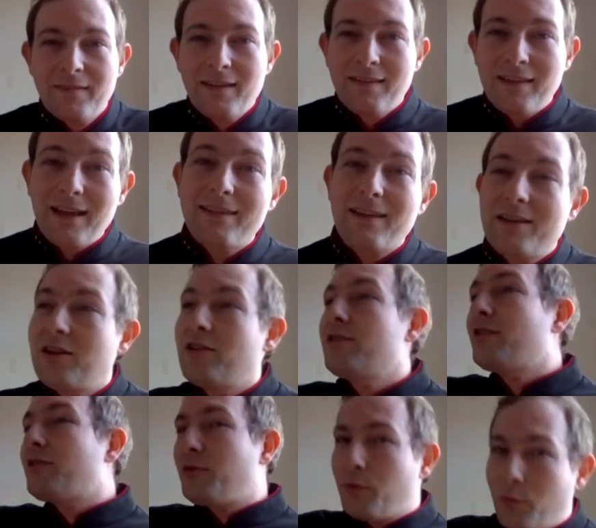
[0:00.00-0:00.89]
That's how you do
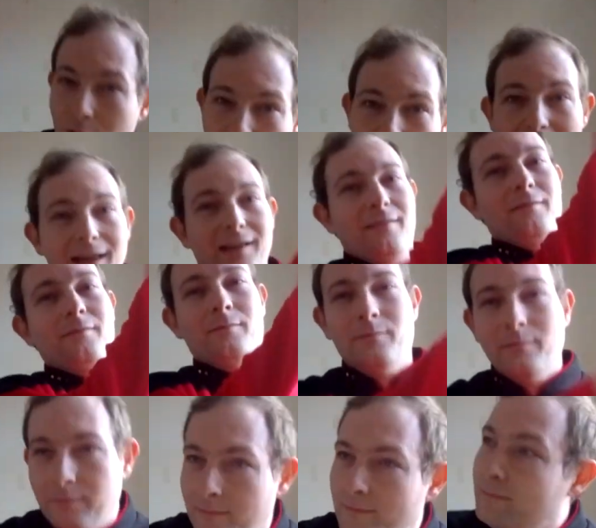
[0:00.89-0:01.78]
the swing,
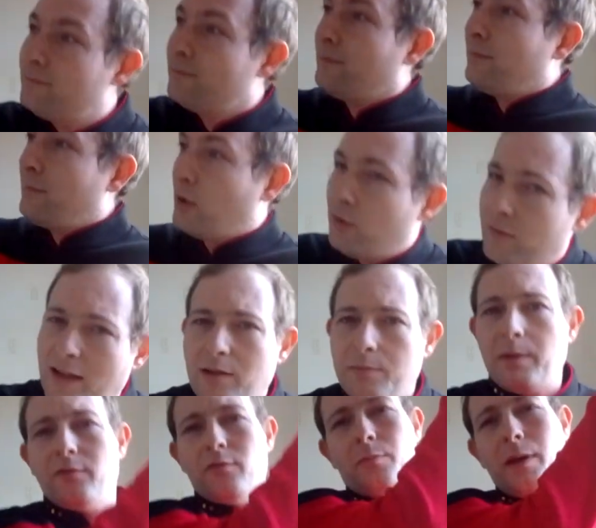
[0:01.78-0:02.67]
because there's
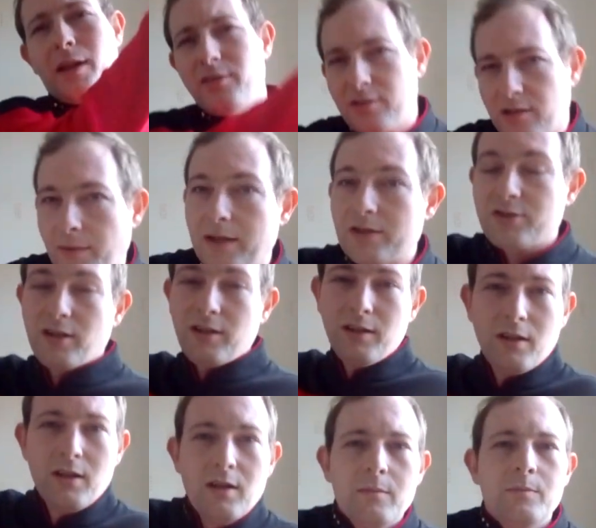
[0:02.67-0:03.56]
a bit of a pendulum actually,
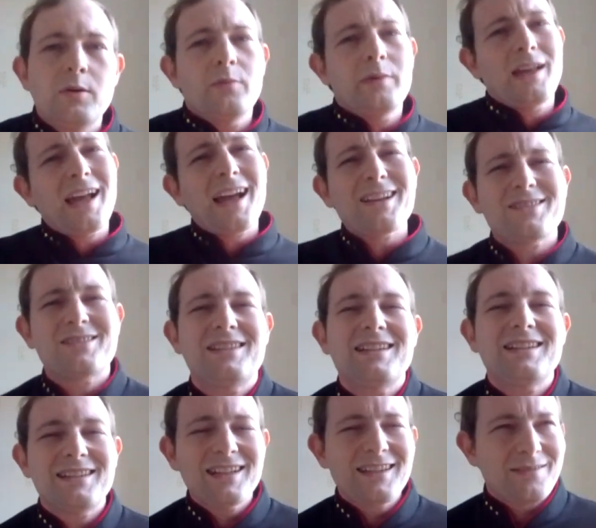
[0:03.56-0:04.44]
but we
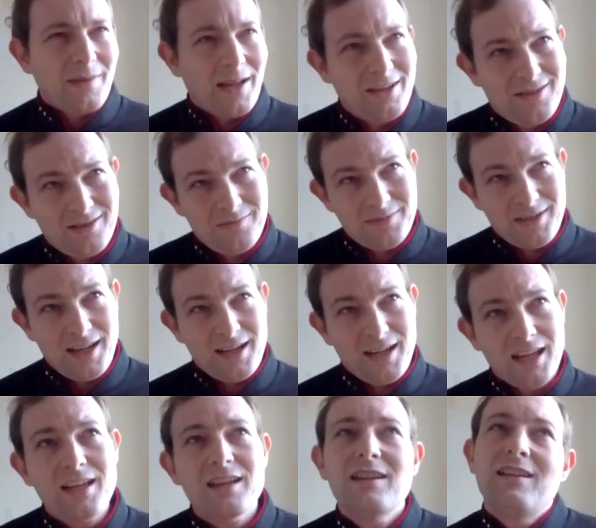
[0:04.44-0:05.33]
actually did a pendulum
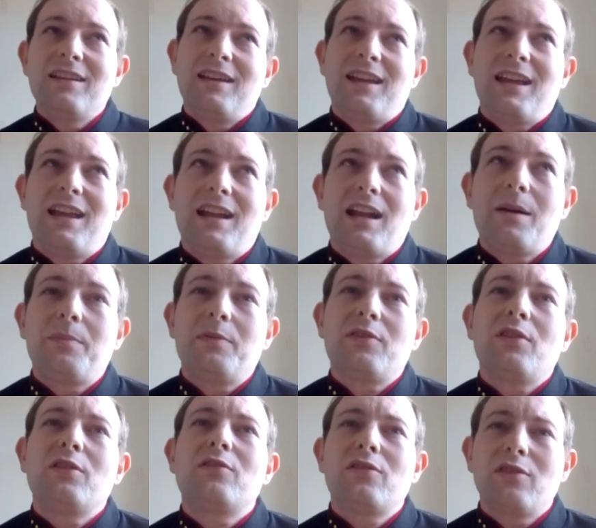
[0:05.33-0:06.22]
technique in
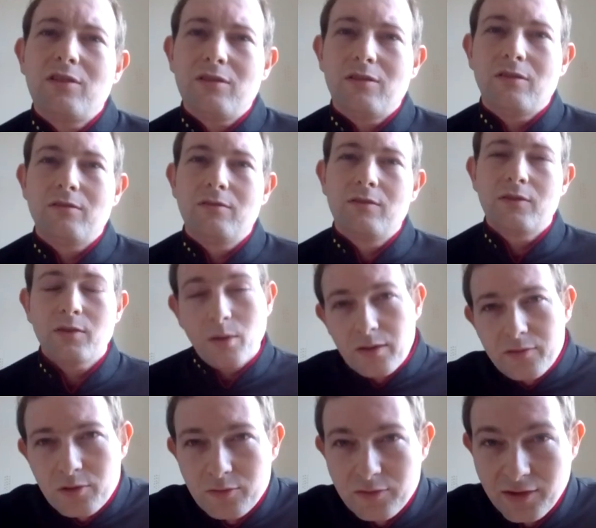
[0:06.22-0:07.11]
episode 2, so
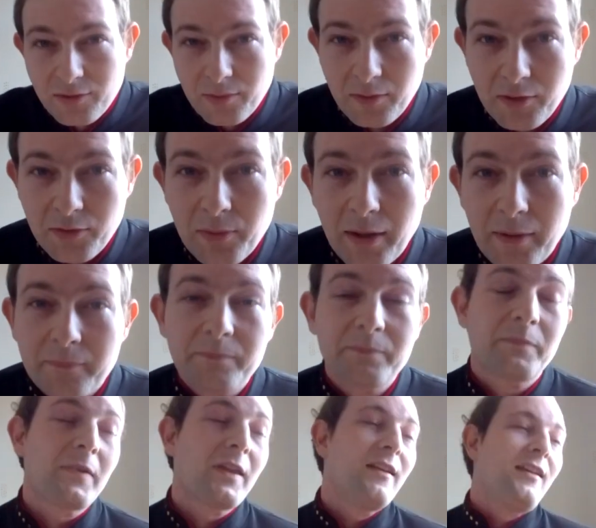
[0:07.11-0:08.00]
I've called this one the swing.
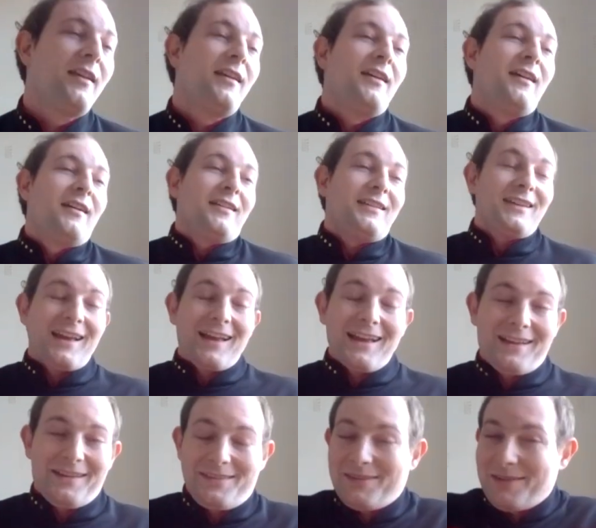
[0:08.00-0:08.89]

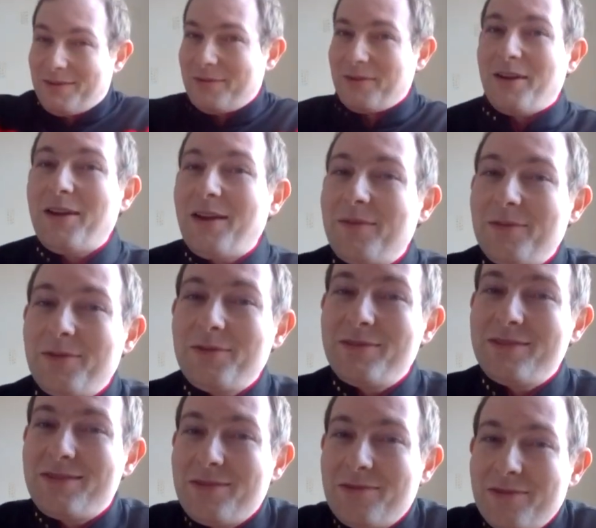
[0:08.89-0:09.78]
Yeah, so I hope you
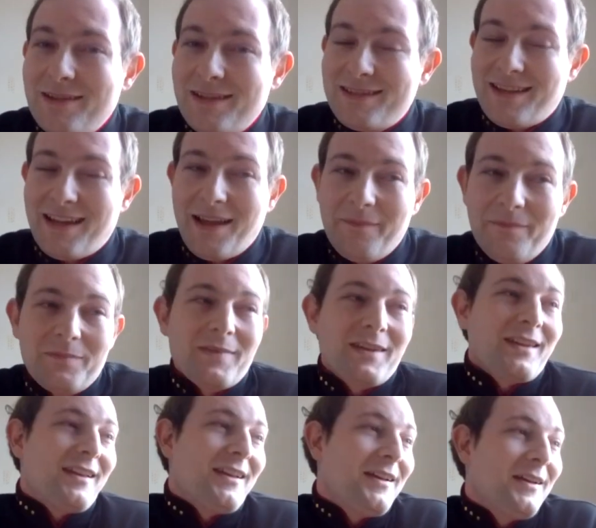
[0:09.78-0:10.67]
enjoyed it.
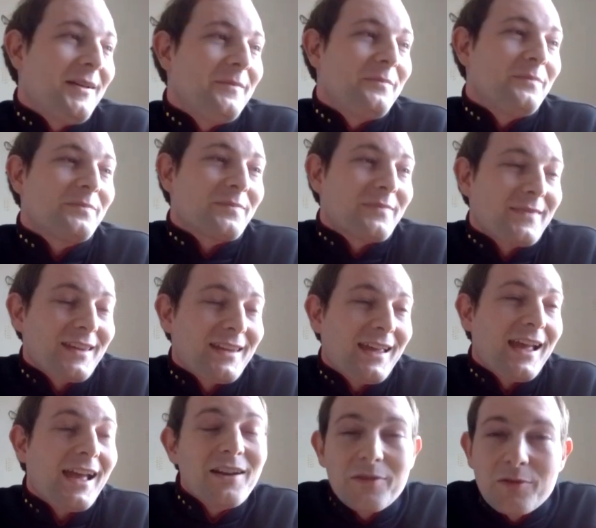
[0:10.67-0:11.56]

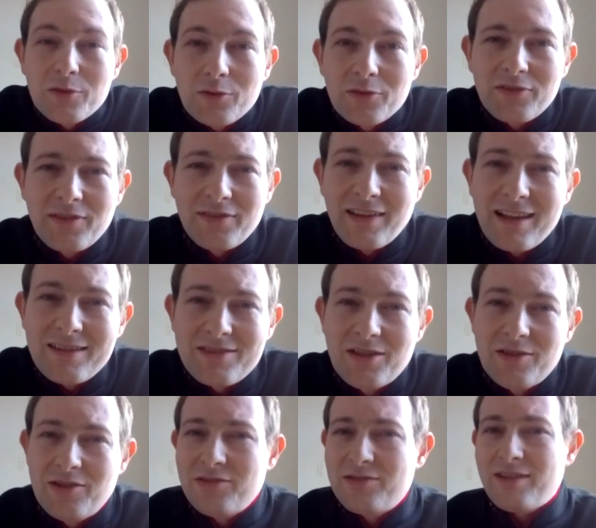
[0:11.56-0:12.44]
And of course, there's
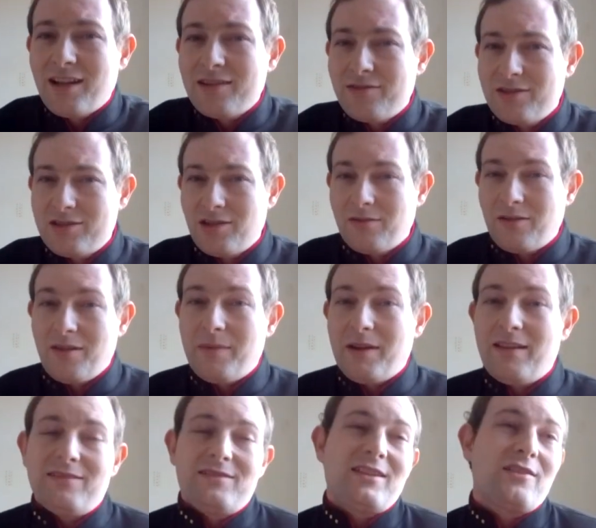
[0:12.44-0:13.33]
actually a new Star Trek show on at the
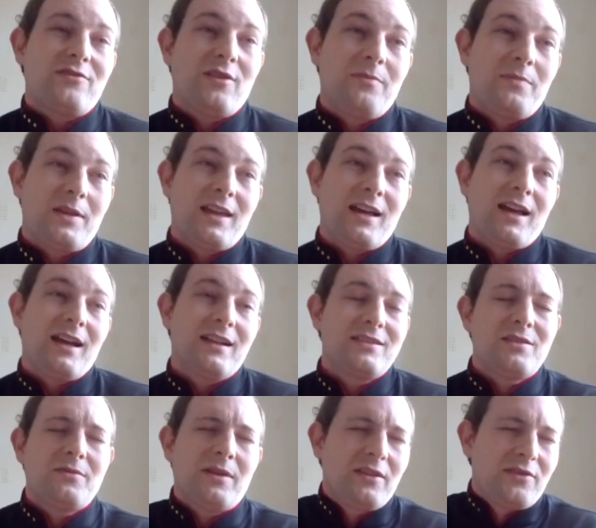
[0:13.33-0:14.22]
minute, Star Trek
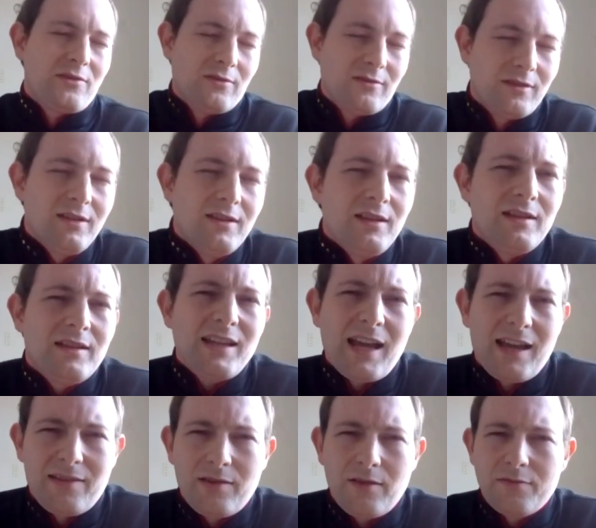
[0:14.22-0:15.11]
Picard. So I thought,
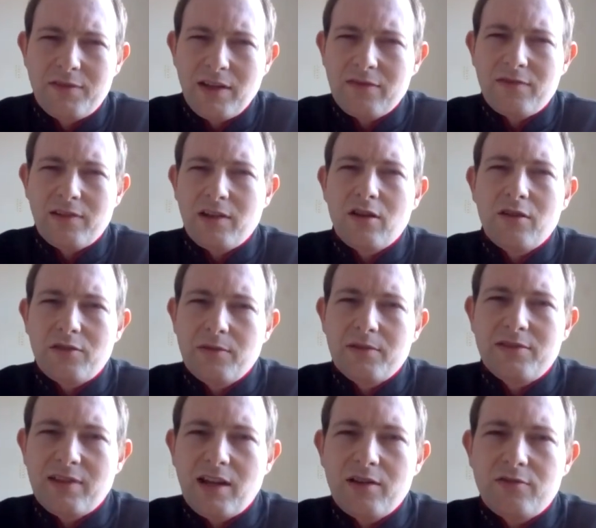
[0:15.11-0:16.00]
yes, I've definitely got to do
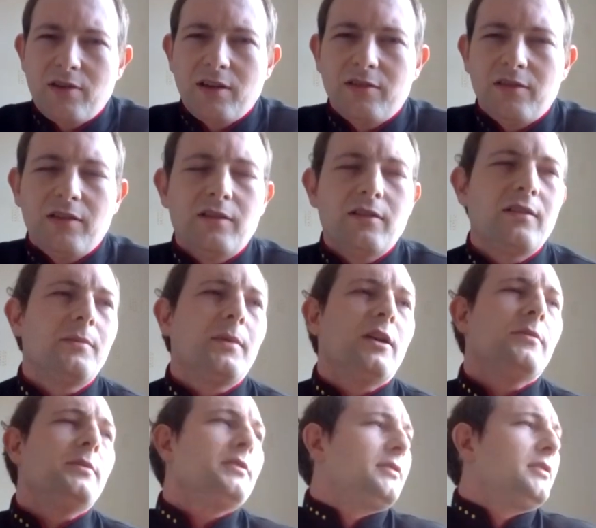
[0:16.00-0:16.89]
a Star Trek tune at the
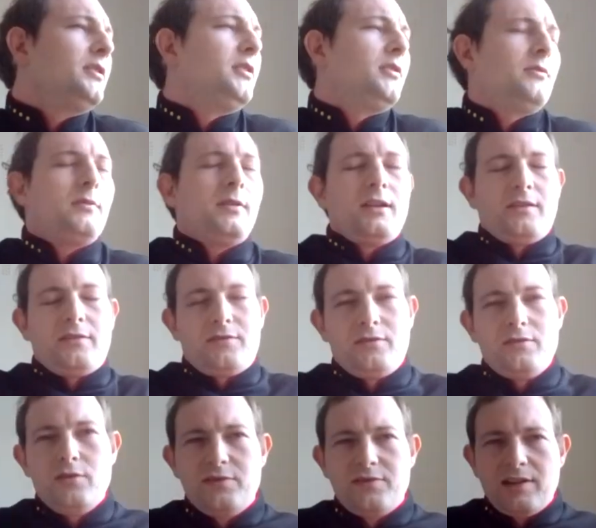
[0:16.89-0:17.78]
moment. Well,
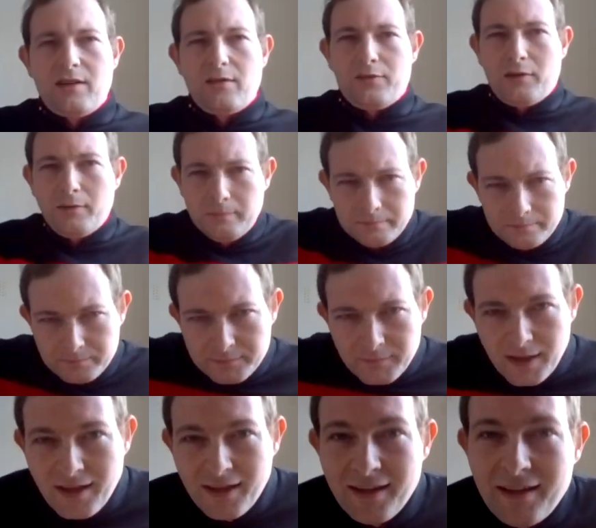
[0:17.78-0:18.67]
it's a new series on.
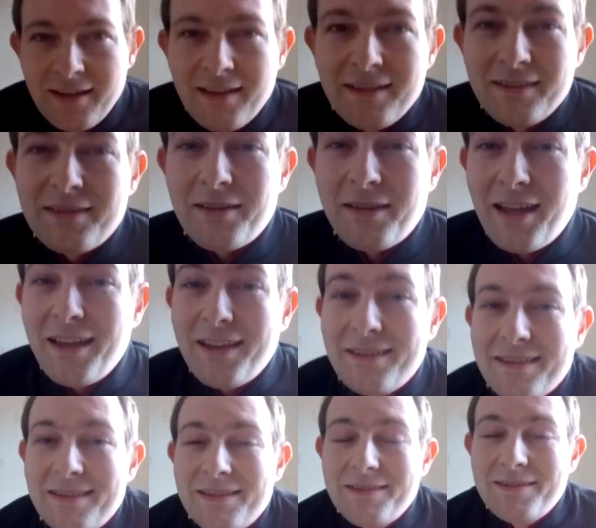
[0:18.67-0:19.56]
So
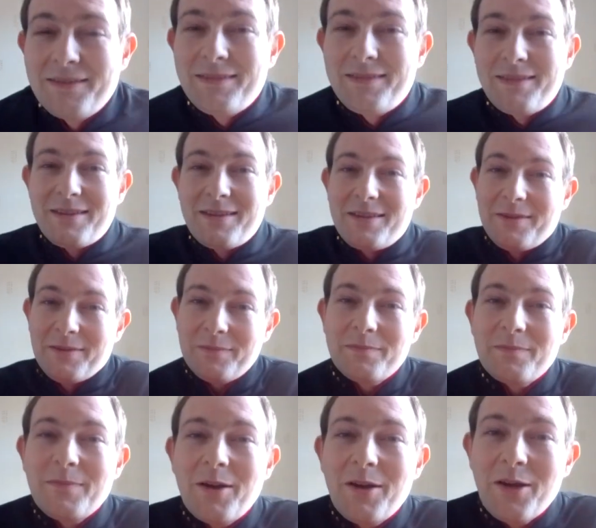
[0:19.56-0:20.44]
yes, so
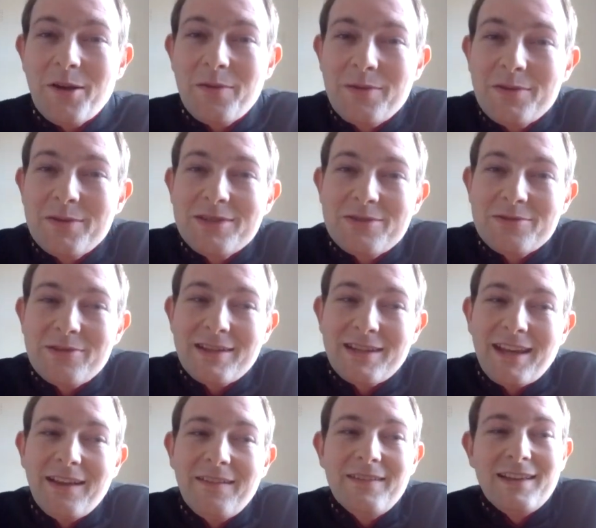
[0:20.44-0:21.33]
I hope you
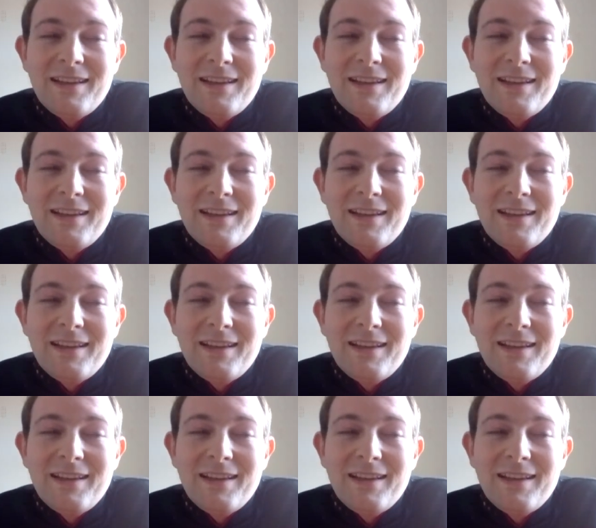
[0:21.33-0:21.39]
enjoyed it.